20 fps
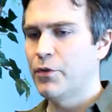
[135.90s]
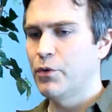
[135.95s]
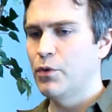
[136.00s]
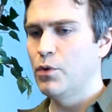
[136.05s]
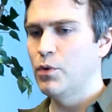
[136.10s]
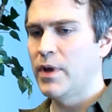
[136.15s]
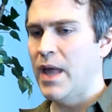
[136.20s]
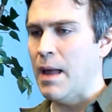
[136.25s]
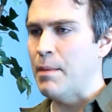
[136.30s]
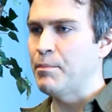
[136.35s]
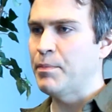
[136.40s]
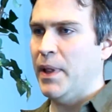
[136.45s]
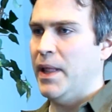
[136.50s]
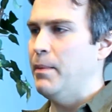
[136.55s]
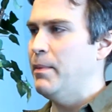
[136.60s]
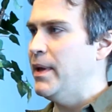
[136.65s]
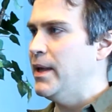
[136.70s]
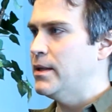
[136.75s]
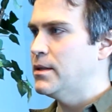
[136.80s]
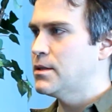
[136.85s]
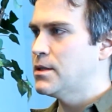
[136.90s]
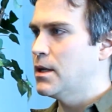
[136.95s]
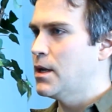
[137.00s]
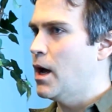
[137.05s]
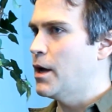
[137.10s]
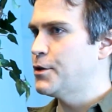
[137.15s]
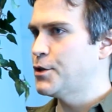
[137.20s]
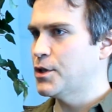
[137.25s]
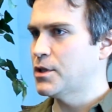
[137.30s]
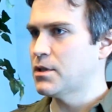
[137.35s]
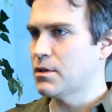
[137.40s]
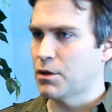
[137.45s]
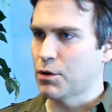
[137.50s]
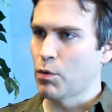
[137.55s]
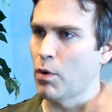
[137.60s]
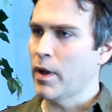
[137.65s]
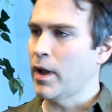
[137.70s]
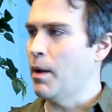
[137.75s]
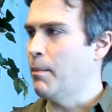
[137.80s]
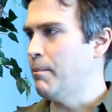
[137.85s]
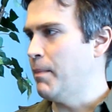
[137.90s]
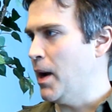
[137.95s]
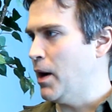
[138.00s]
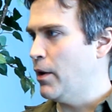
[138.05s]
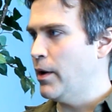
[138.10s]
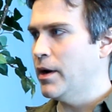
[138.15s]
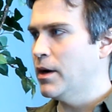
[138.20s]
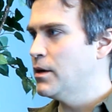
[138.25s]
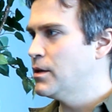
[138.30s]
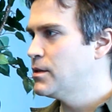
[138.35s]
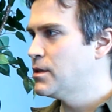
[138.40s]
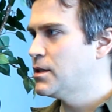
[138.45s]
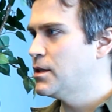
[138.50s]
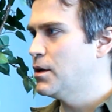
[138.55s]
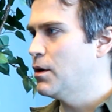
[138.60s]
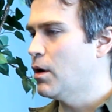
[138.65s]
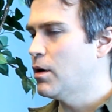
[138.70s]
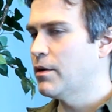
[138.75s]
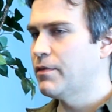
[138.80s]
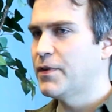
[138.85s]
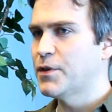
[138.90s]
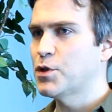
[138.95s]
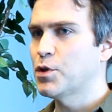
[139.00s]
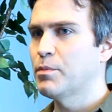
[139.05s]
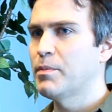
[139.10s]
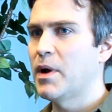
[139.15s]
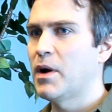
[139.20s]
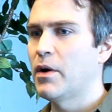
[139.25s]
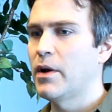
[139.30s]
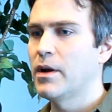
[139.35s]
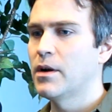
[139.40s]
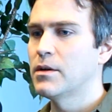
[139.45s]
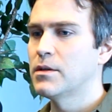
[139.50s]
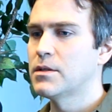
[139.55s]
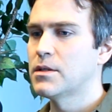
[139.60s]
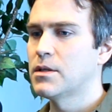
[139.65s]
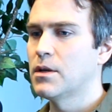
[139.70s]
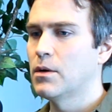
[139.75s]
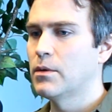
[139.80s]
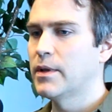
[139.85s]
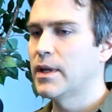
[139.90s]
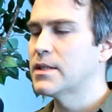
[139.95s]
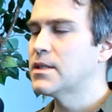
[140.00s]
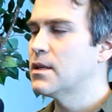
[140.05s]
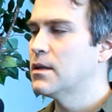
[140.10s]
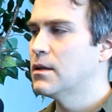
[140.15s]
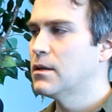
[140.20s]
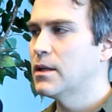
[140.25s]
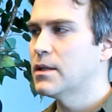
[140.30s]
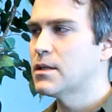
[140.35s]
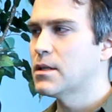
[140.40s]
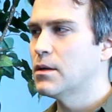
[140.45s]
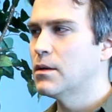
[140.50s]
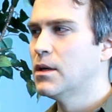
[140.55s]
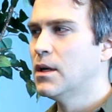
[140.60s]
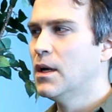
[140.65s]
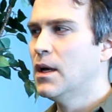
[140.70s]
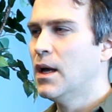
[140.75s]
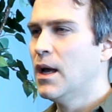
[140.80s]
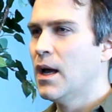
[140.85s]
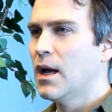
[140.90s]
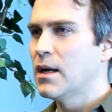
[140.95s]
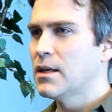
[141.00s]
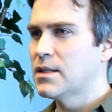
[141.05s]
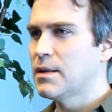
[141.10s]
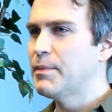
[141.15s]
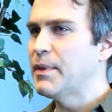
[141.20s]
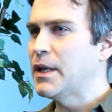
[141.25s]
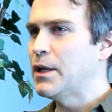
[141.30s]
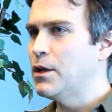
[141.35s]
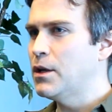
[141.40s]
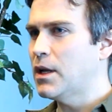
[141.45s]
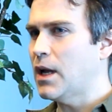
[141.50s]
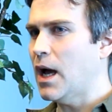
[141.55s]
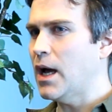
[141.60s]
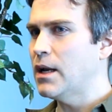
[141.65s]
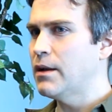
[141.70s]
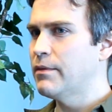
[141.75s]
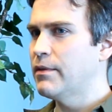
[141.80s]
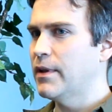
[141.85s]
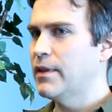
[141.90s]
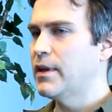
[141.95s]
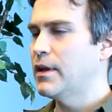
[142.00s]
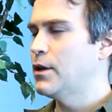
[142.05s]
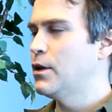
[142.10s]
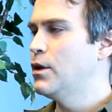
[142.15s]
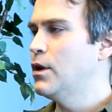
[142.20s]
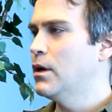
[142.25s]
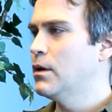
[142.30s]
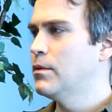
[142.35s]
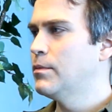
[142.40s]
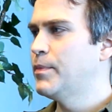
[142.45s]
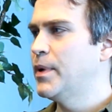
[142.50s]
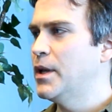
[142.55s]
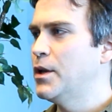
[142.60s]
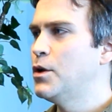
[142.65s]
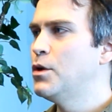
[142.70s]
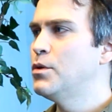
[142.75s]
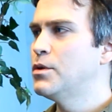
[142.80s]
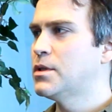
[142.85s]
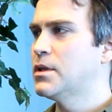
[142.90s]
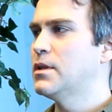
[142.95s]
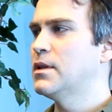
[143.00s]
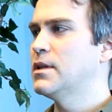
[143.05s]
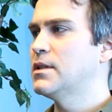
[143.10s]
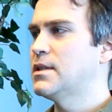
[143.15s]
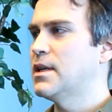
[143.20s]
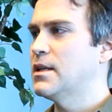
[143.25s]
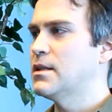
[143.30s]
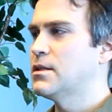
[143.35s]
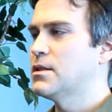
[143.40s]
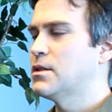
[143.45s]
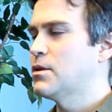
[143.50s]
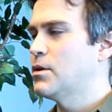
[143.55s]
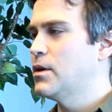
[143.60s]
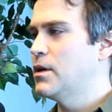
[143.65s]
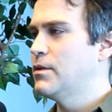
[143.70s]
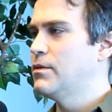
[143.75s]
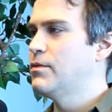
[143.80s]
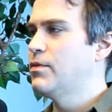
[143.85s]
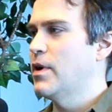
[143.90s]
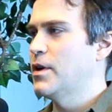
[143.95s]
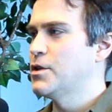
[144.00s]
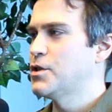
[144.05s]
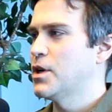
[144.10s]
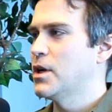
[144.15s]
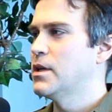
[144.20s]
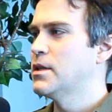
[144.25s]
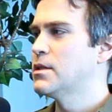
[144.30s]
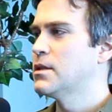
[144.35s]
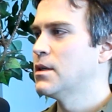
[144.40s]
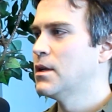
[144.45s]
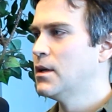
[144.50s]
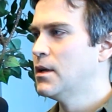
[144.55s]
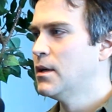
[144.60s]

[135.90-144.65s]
through gameplay means and not just throwing up barriers, you know, artificial barriers. So that's something kind of, I think, a bit new to the Assassin's Creed franchise.